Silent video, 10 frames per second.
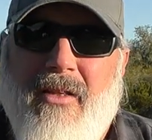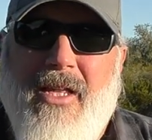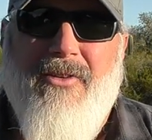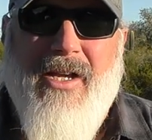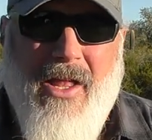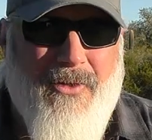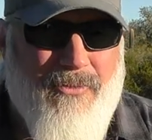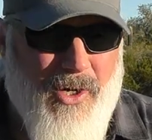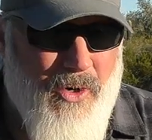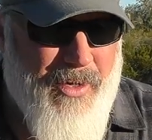later down the
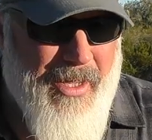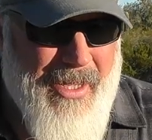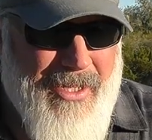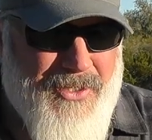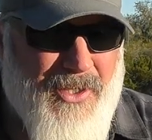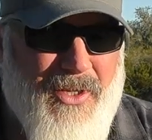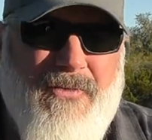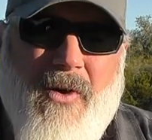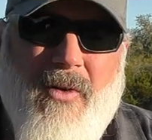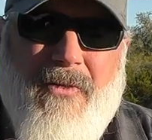road, so look
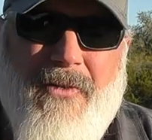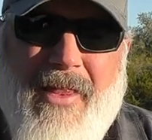forward for